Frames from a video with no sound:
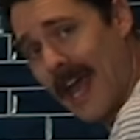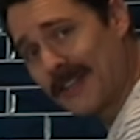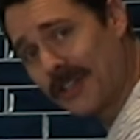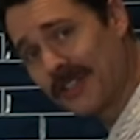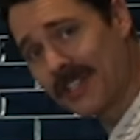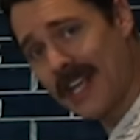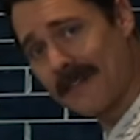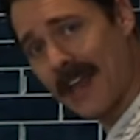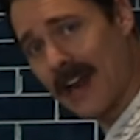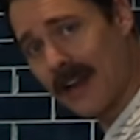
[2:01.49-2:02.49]
As you can see,
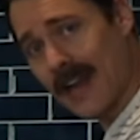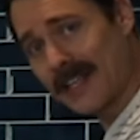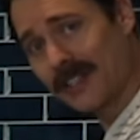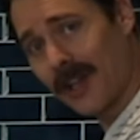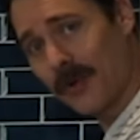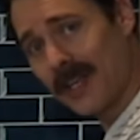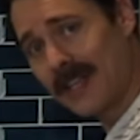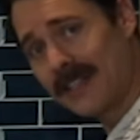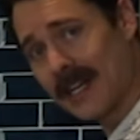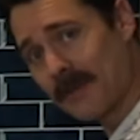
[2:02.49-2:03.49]
I've got it on nice low
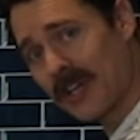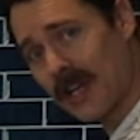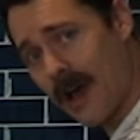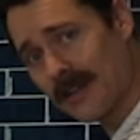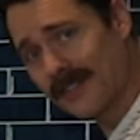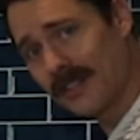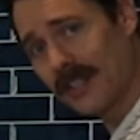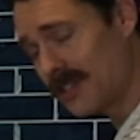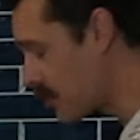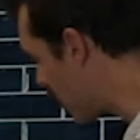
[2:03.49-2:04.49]
heat and I'm gonna
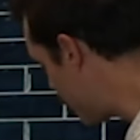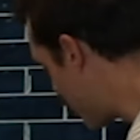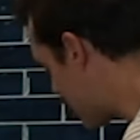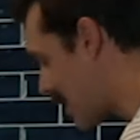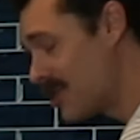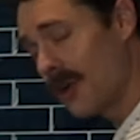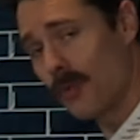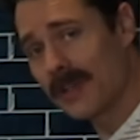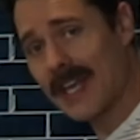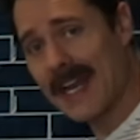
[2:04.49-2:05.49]
constantly stir it because I don't
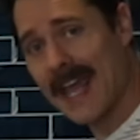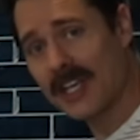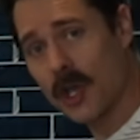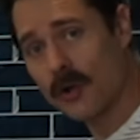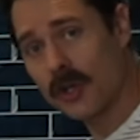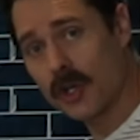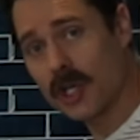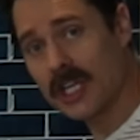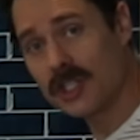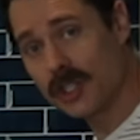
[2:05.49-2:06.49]
want that egg yolk
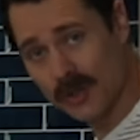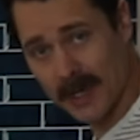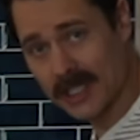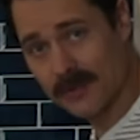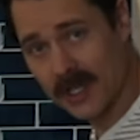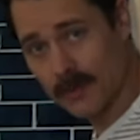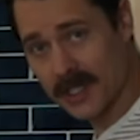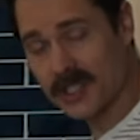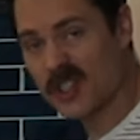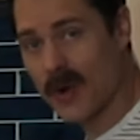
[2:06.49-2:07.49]
cooking too much. We don't
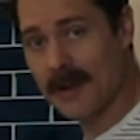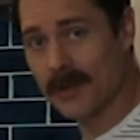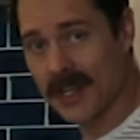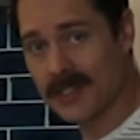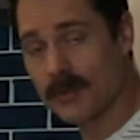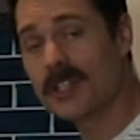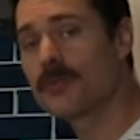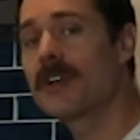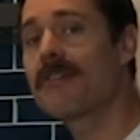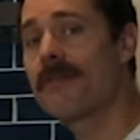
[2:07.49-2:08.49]
wanna scramble this, we
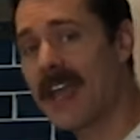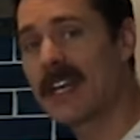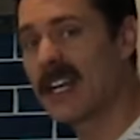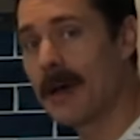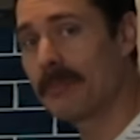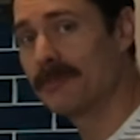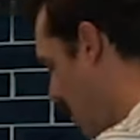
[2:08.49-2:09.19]
just wanna thicken it up.